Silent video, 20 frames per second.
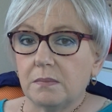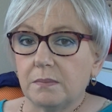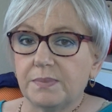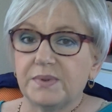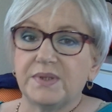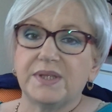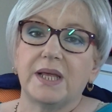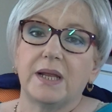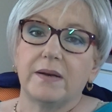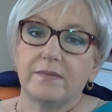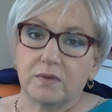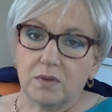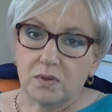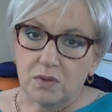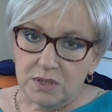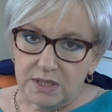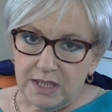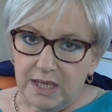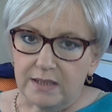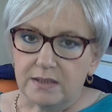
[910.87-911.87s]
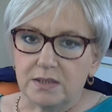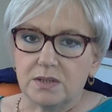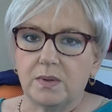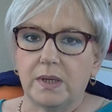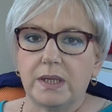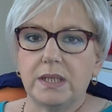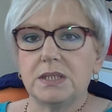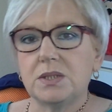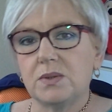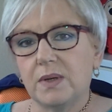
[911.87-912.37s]
But then of course I had to
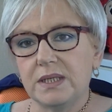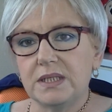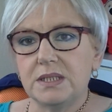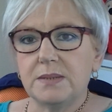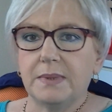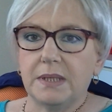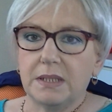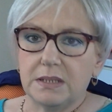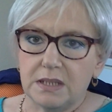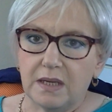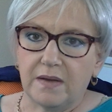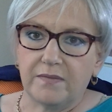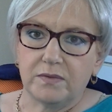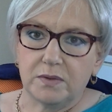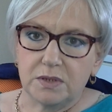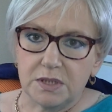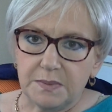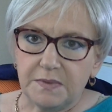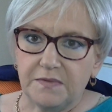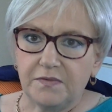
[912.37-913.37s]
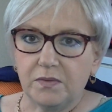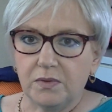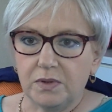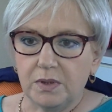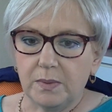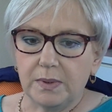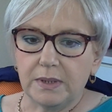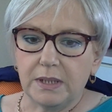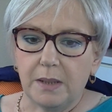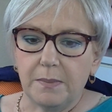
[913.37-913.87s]
wait 20 minutes afterwards before
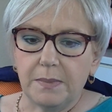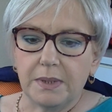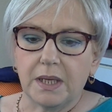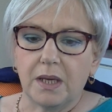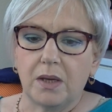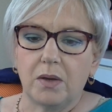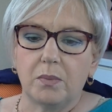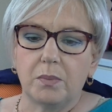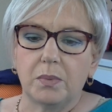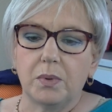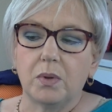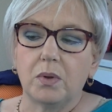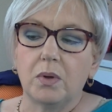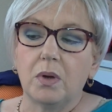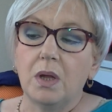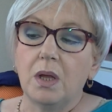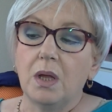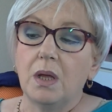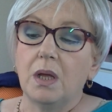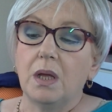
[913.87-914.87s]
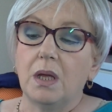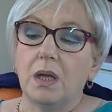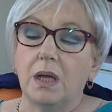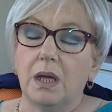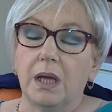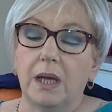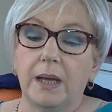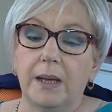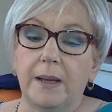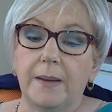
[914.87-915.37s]
they would let me go. But
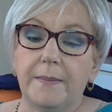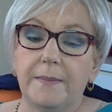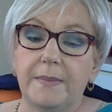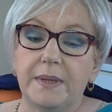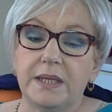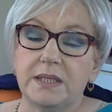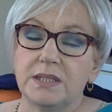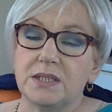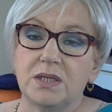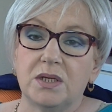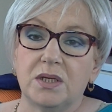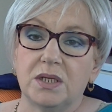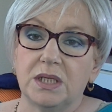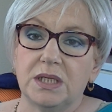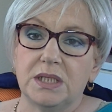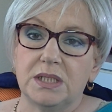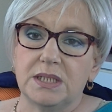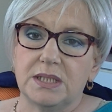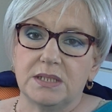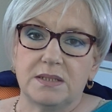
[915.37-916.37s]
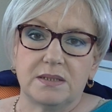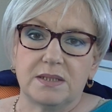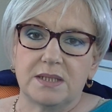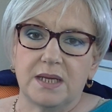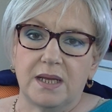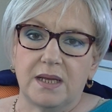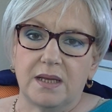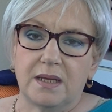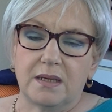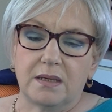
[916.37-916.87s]
it certainly didn't
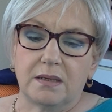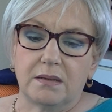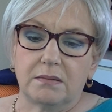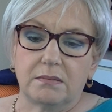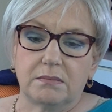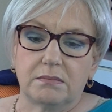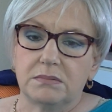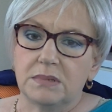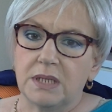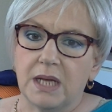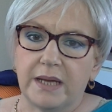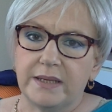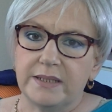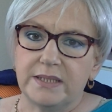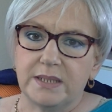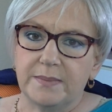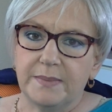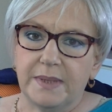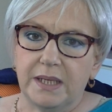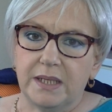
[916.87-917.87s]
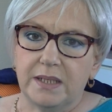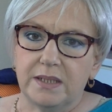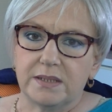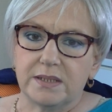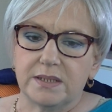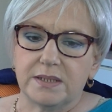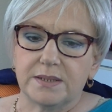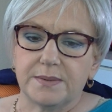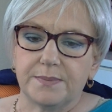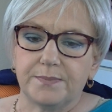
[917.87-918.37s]
take 90
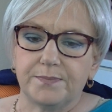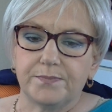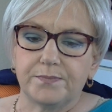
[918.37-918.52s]
minutes.